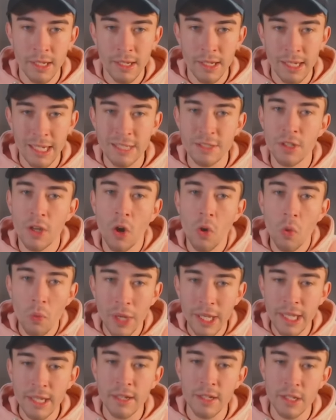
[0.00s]
it's our
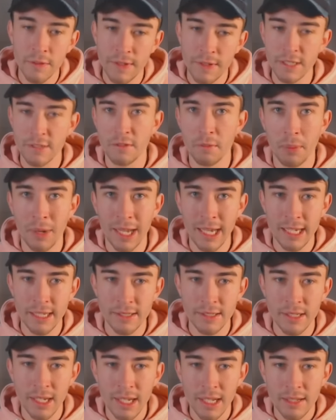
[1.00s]
weaker defensive
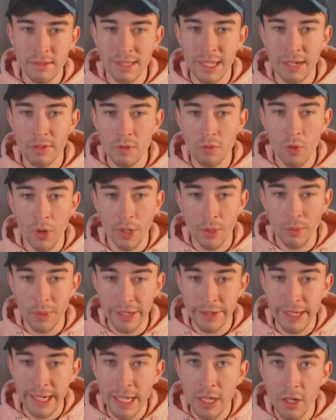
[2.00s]
players. Down the right, we
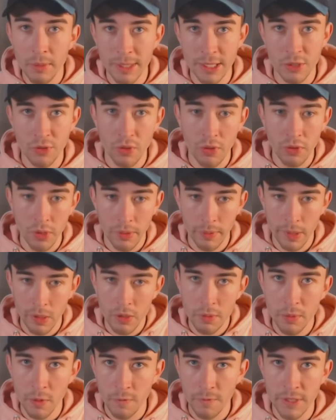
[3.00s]
look a little bit stronger, we
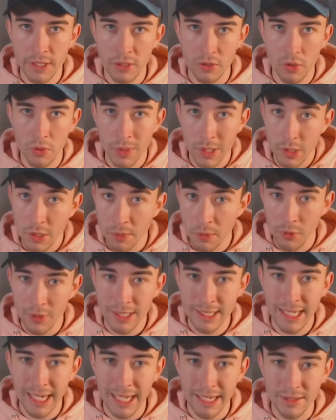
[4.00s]
look more physical, we look more
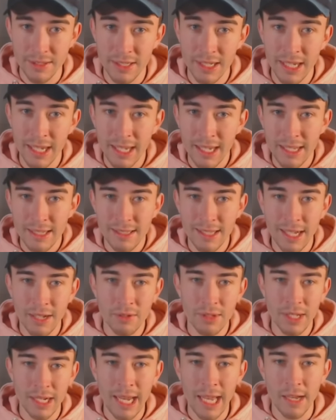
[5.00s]
intense.
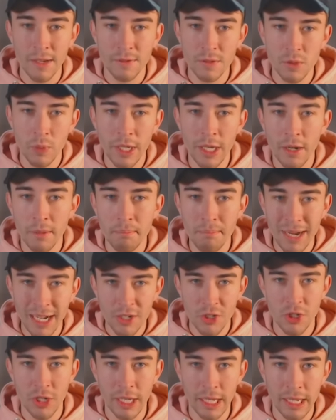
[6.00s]
Down the left, we are
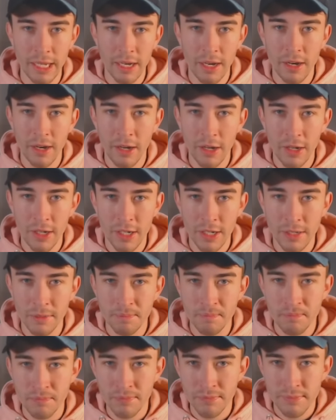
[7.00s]
matching our
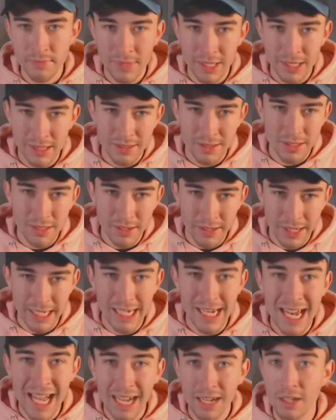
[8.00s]
slightly
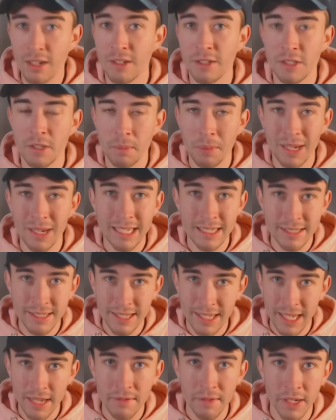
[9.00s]
lackluster players
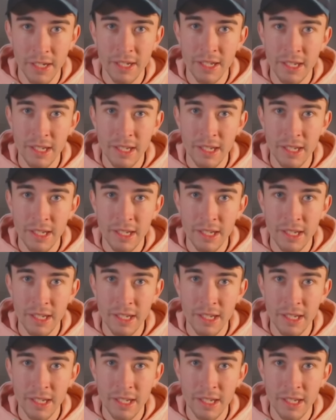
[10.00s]
together.